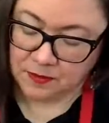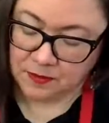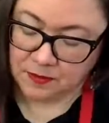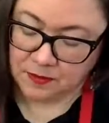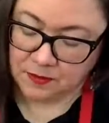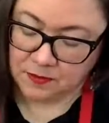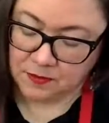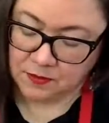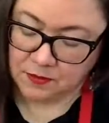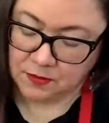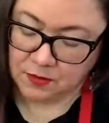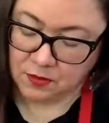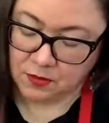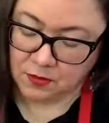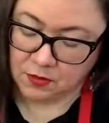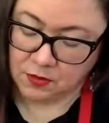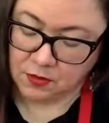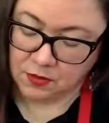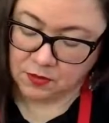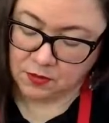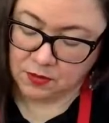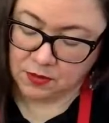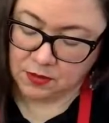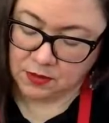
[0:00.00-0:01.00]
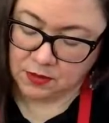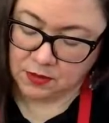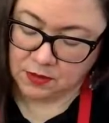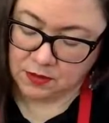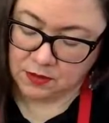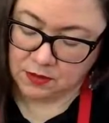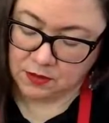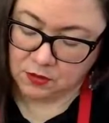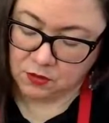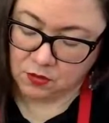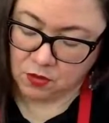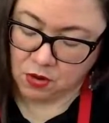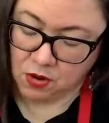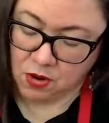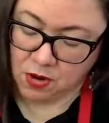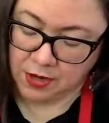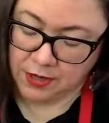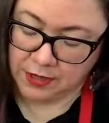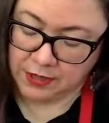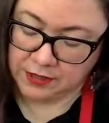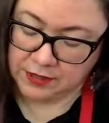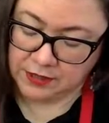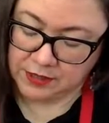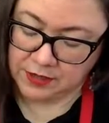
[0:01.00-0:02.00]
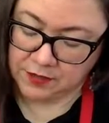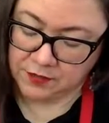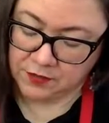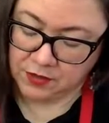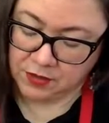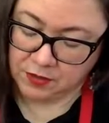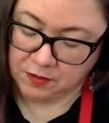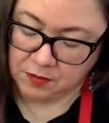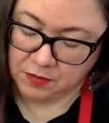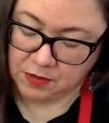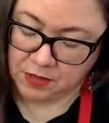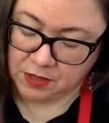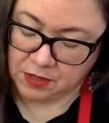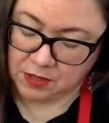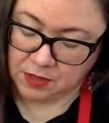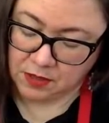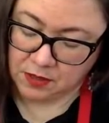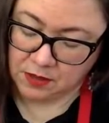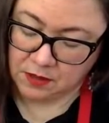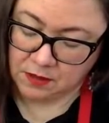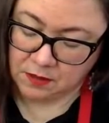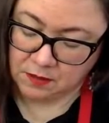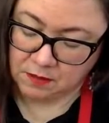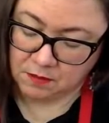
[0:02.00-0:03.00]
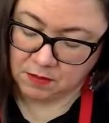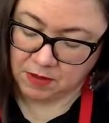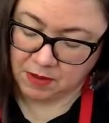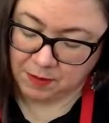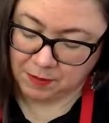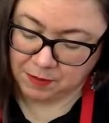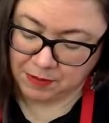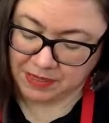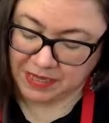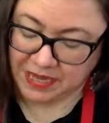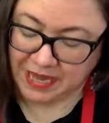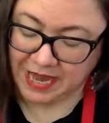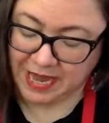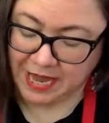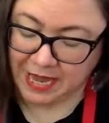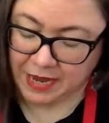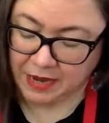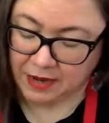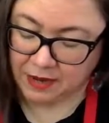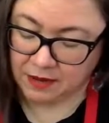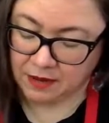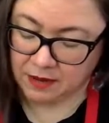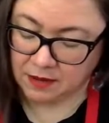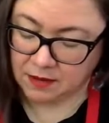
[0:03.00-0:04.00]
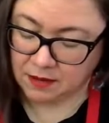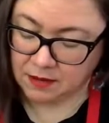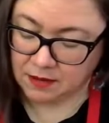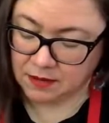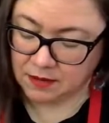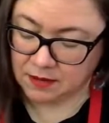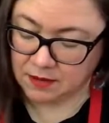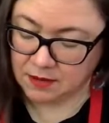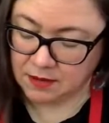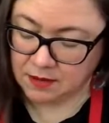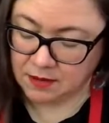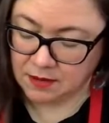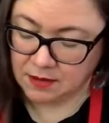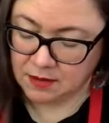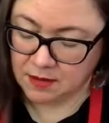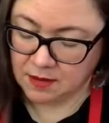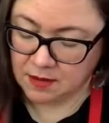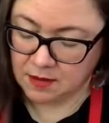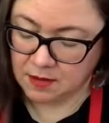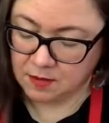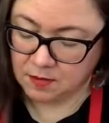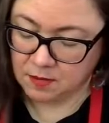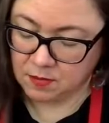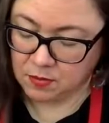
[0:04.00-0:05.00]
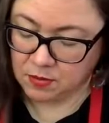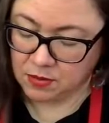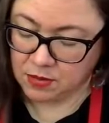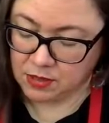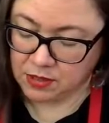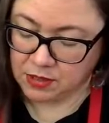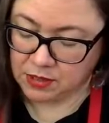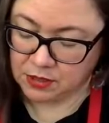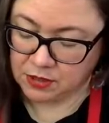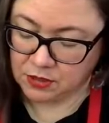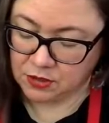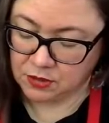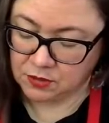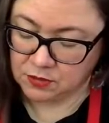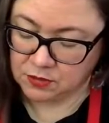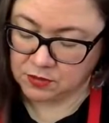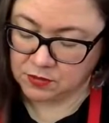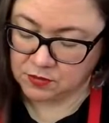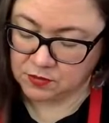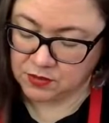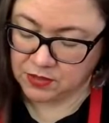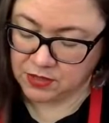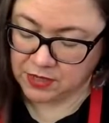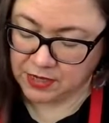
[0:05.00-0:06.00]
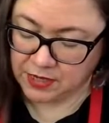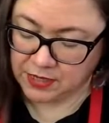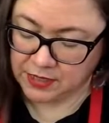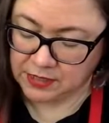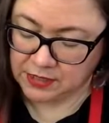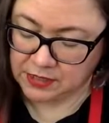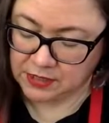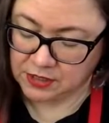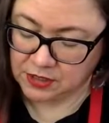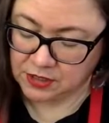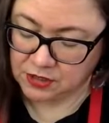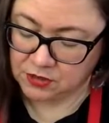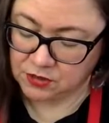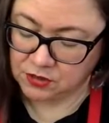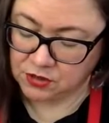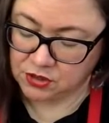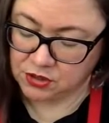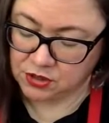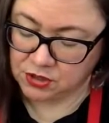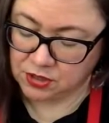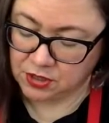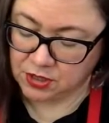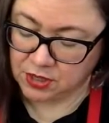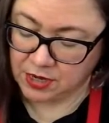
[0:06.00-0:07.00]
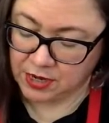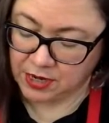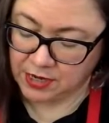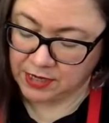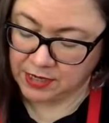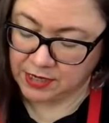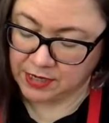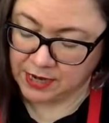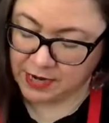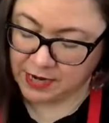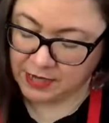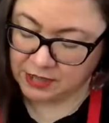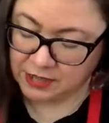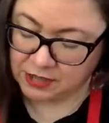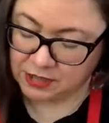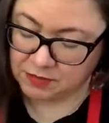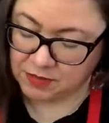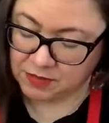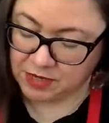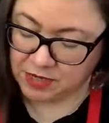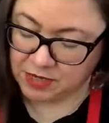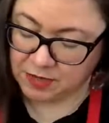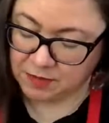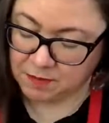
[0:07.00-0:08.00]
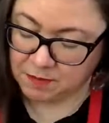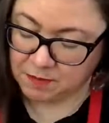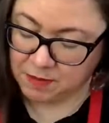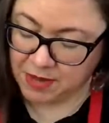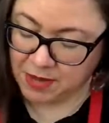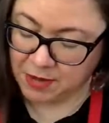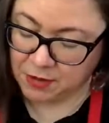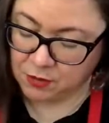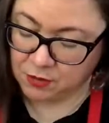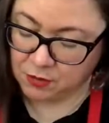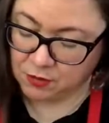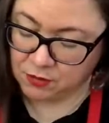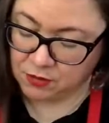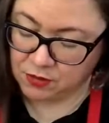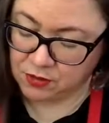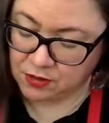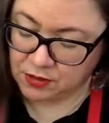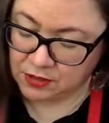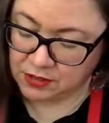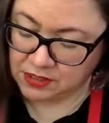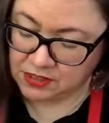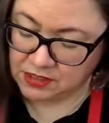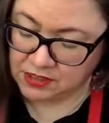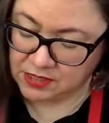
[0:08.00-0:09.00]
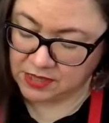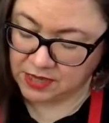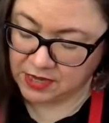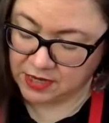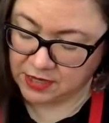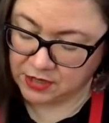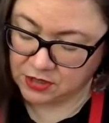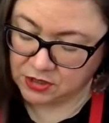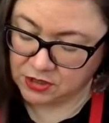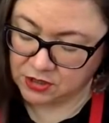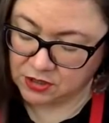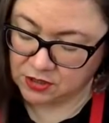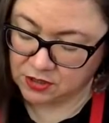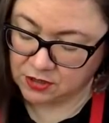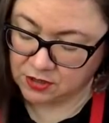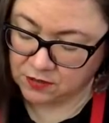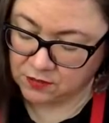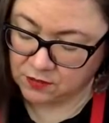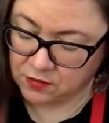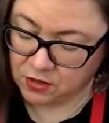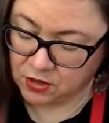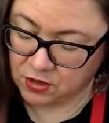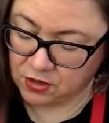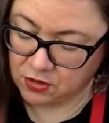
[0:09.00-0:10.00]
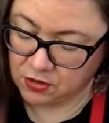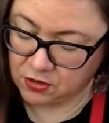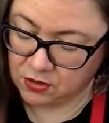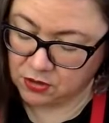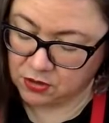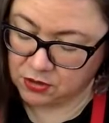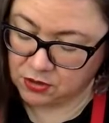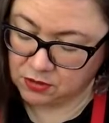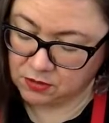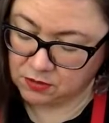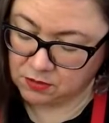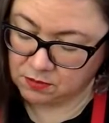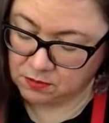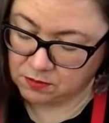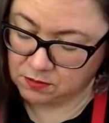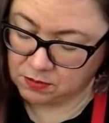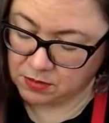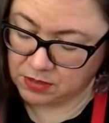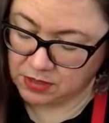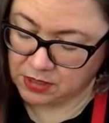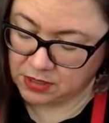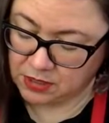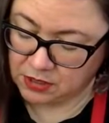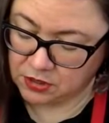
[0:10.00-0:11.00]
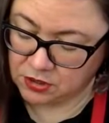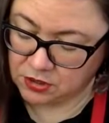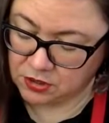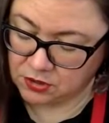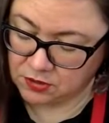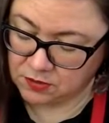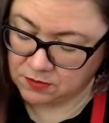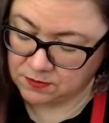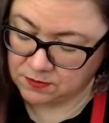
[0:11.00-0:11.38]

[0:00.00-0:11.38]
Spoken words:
So the drawing is giving me my plan, but in terms of the execution, I can actually make it better than the sketch that I've got on the page.